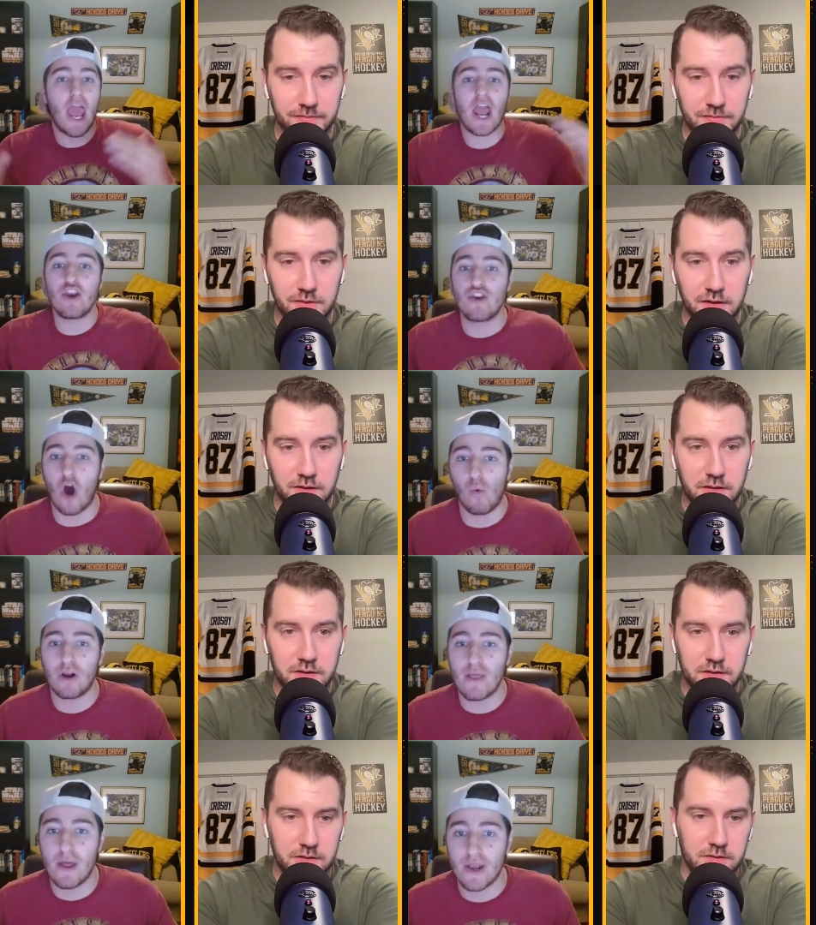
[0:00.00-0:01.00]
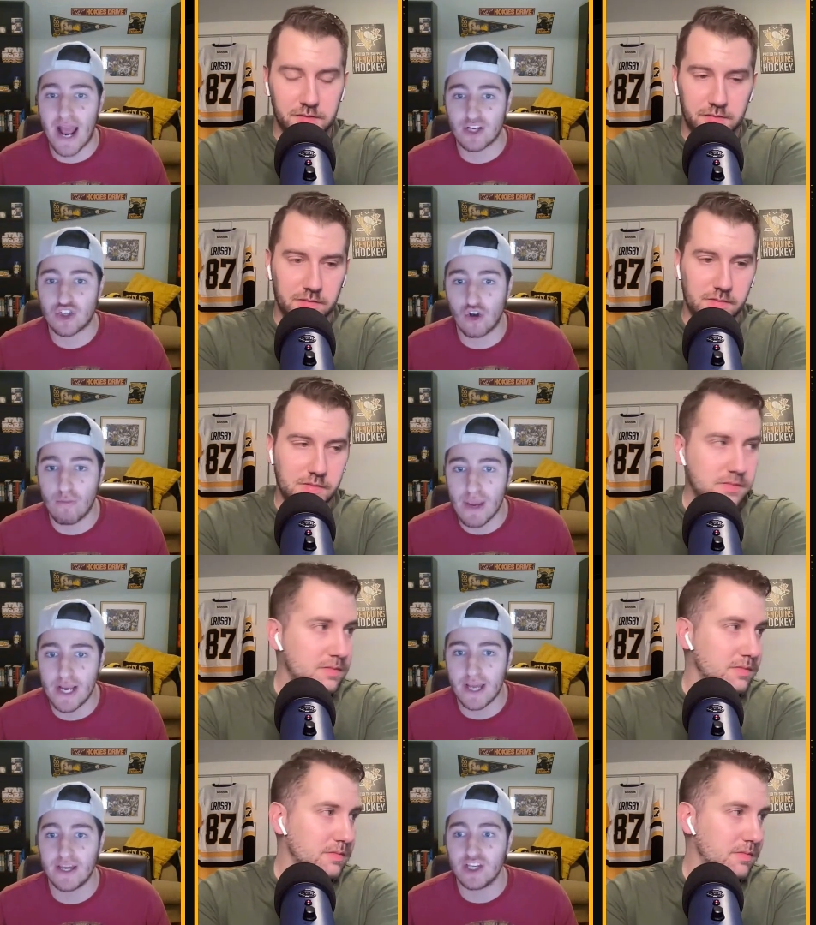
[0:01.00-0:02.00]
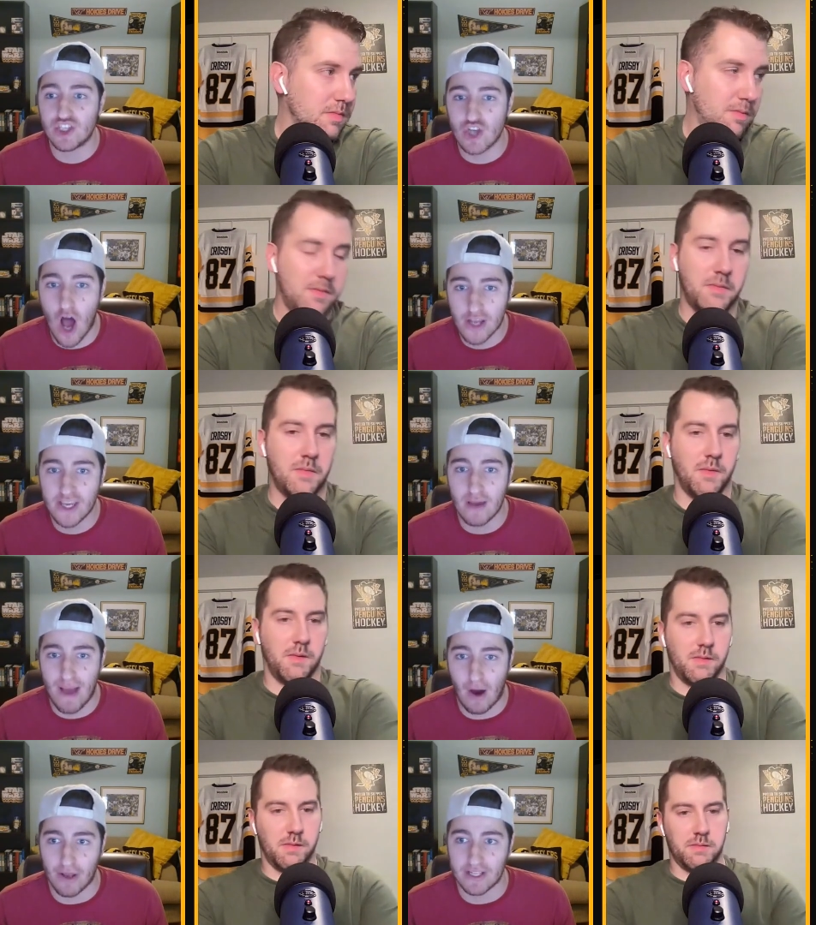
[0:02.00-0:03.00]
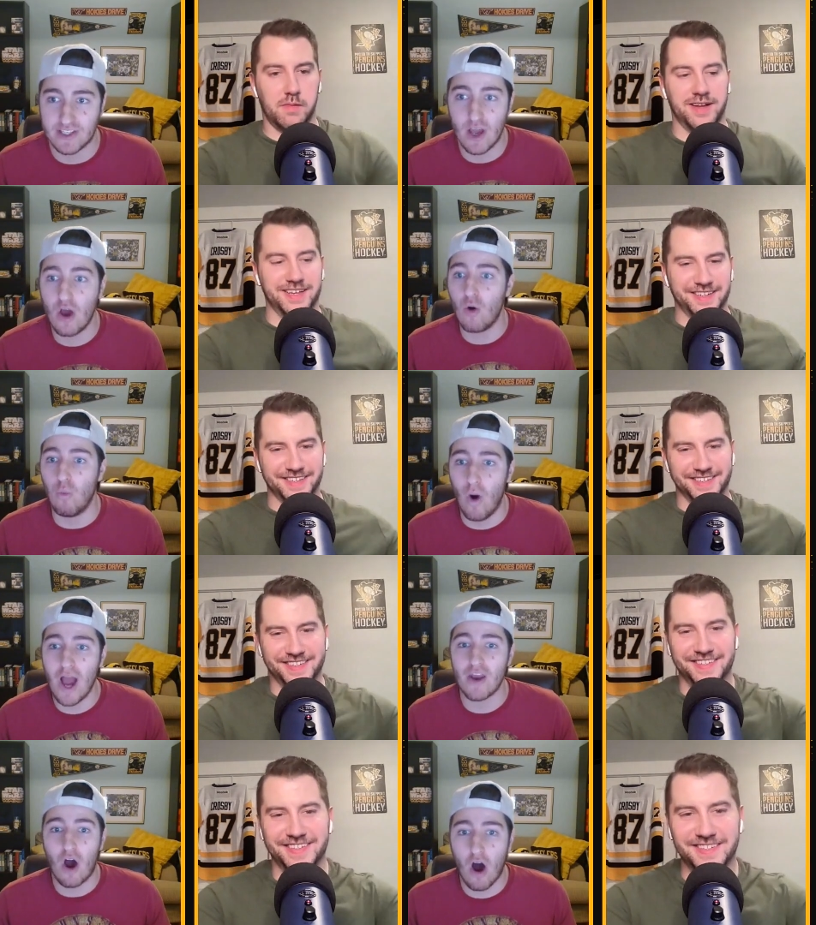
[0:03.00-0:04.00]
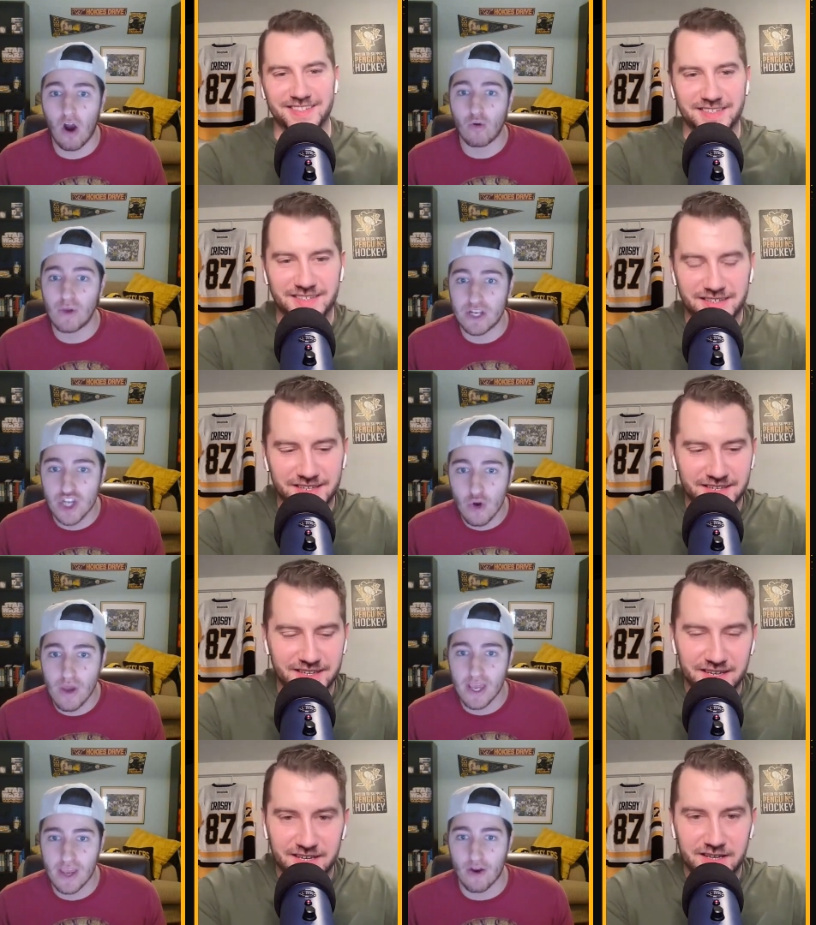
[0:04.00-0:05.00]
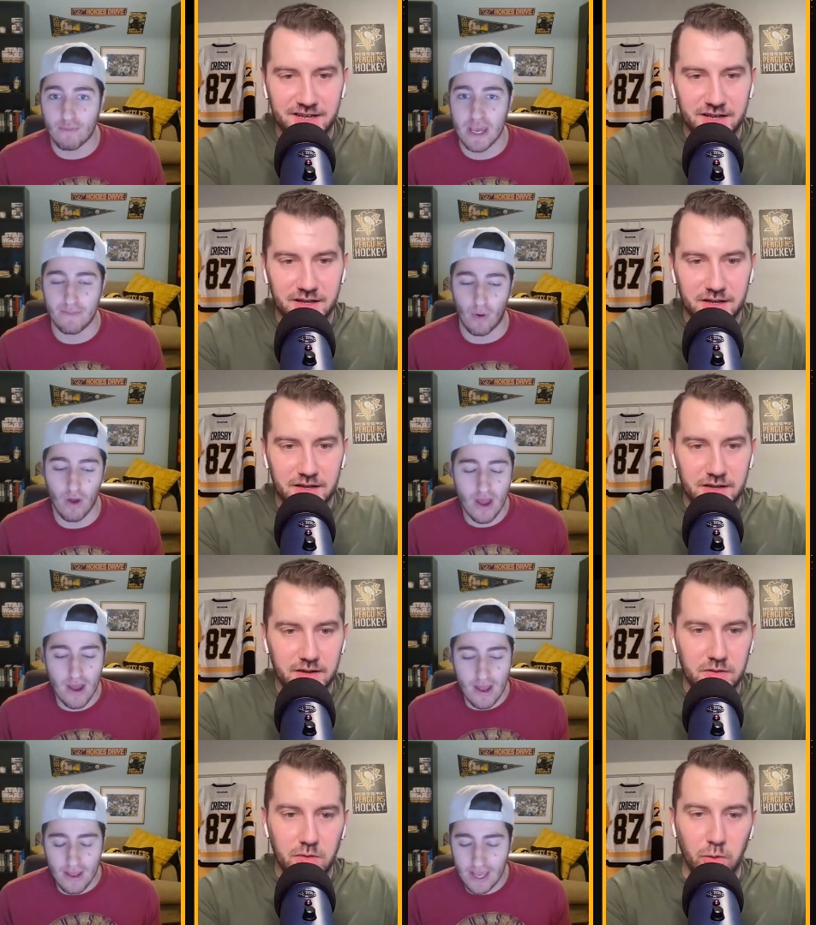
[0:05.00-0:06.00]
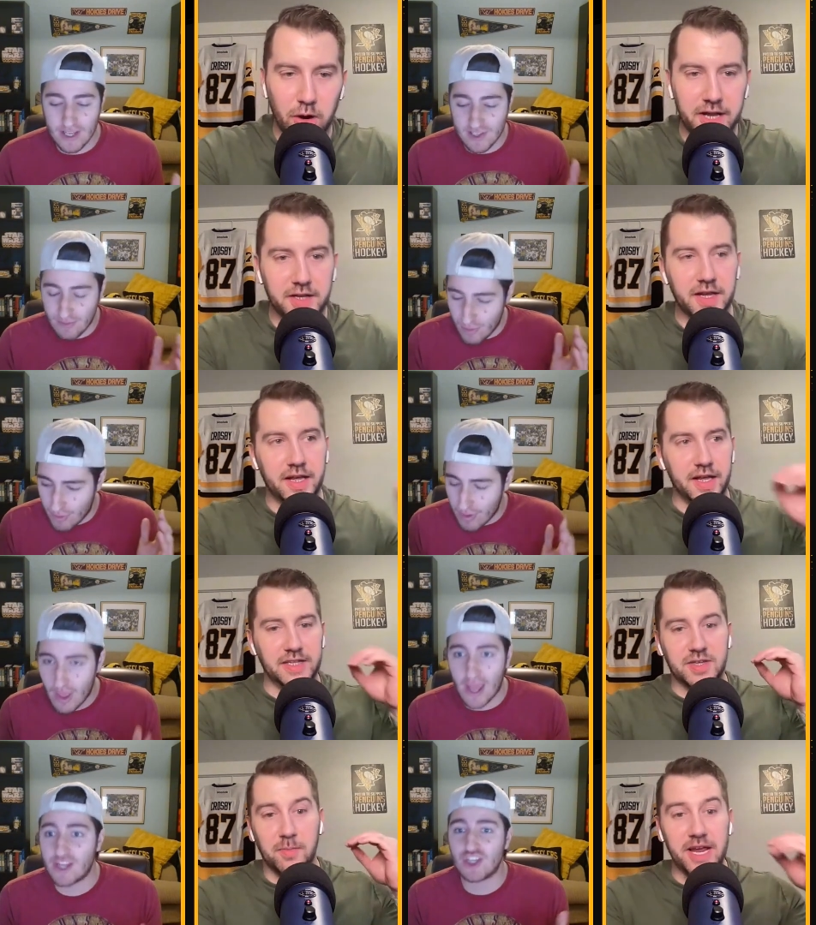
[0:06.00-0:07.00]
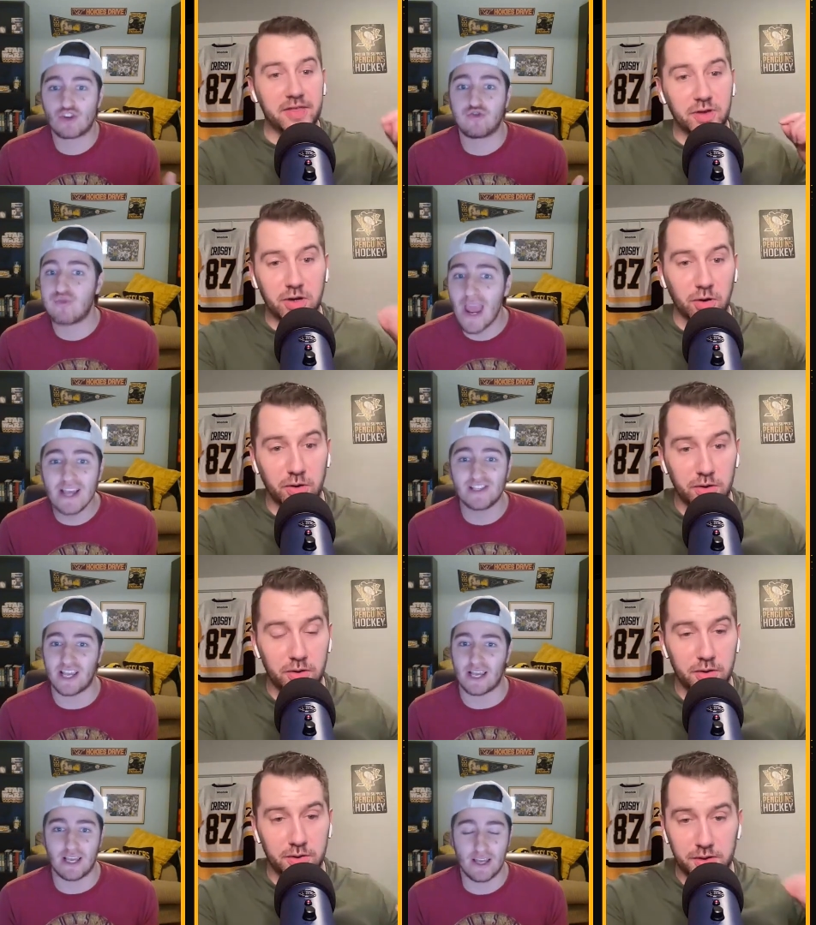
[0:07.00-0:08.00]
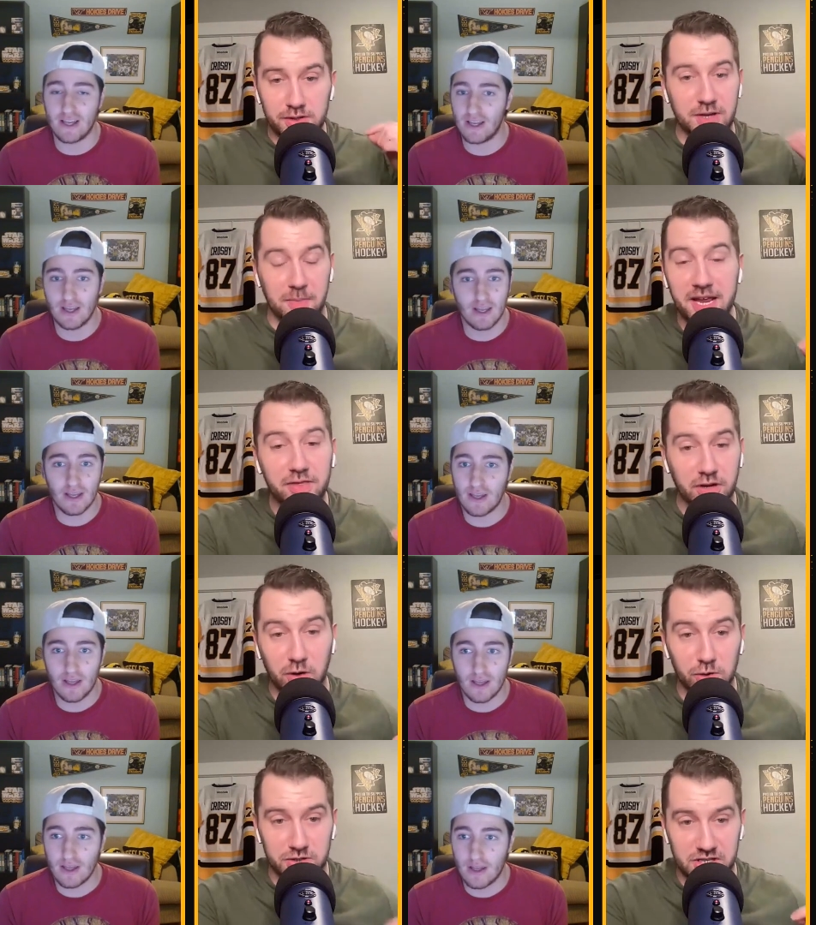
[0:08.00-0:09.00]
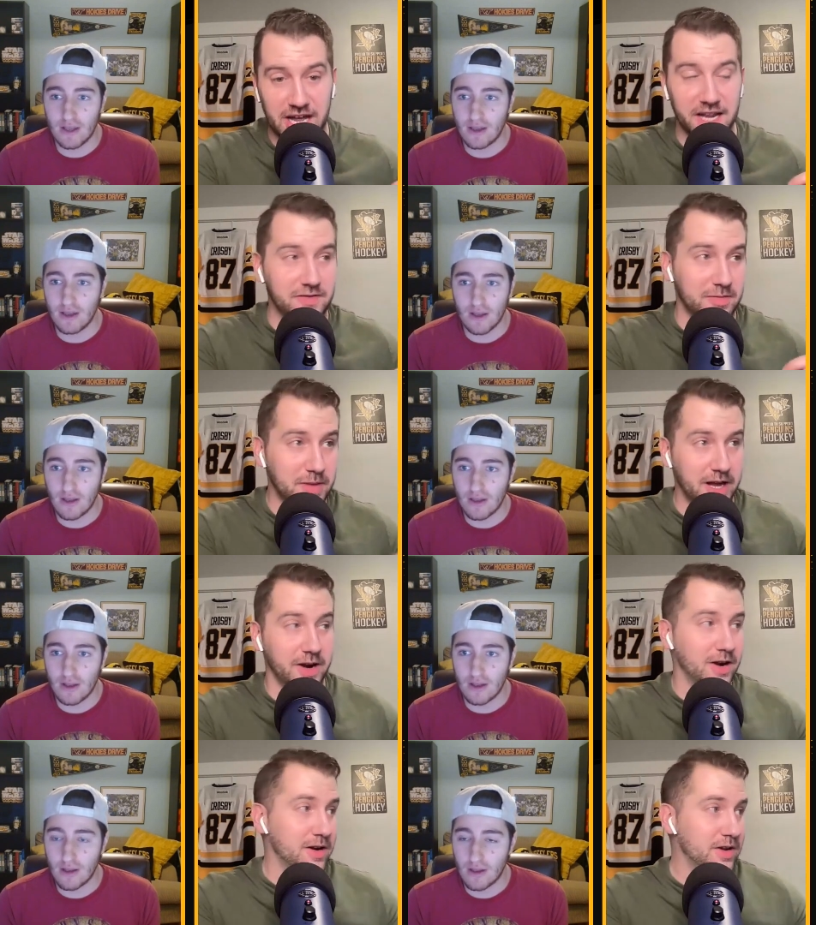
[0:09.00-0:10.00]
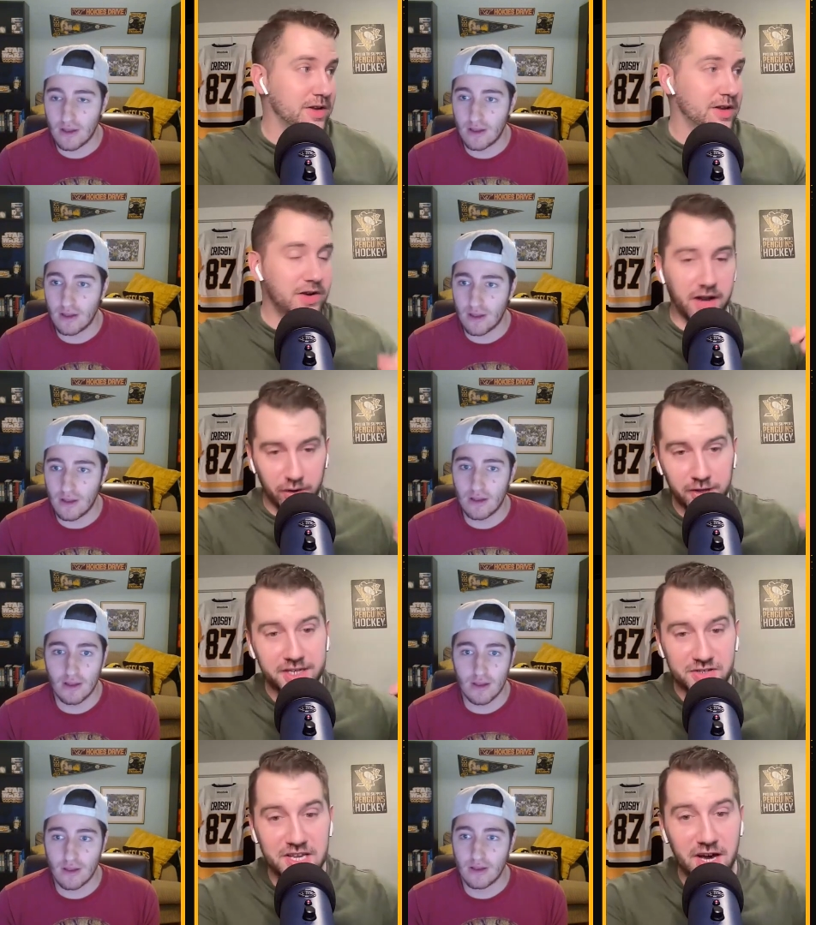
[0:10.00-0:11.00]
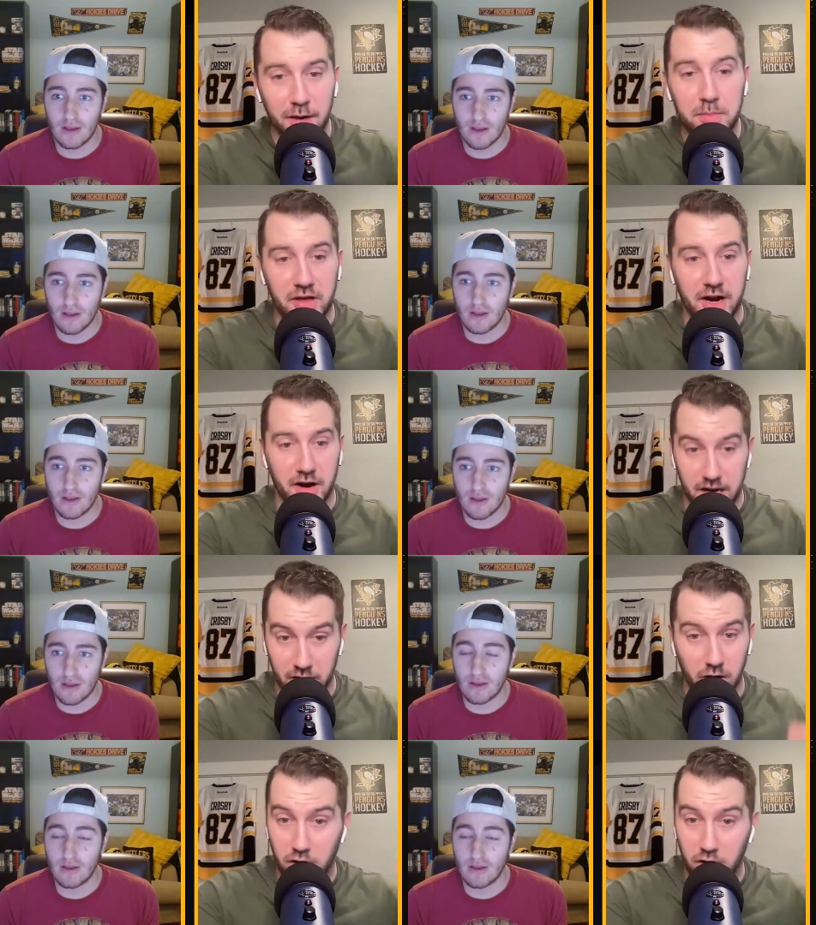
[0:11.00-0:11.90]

Speaker 1: and no one in the national media is talking about it. What are we doing here, people?
Speaker 2: He's, well, and, and to make the crazy. Goal, to make the goal stat even better, not only is he up there in